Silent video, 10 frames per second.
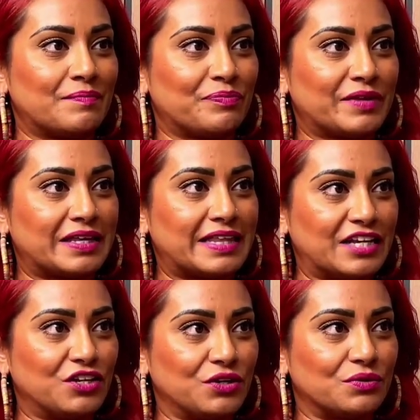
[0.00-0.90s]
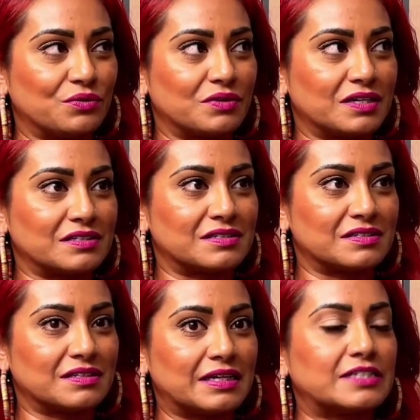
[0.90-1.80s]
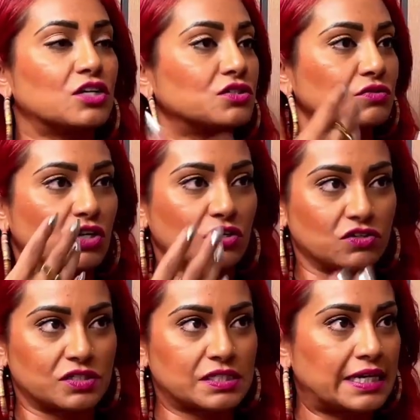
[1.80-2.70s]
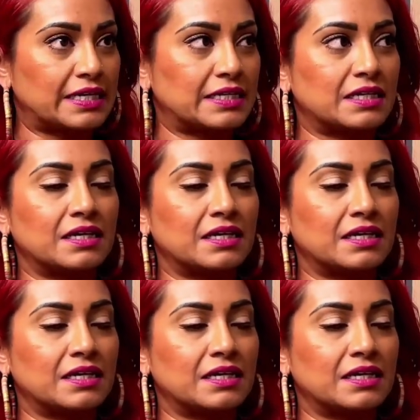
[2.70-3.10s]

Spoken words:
they do, because he's also darker skinned.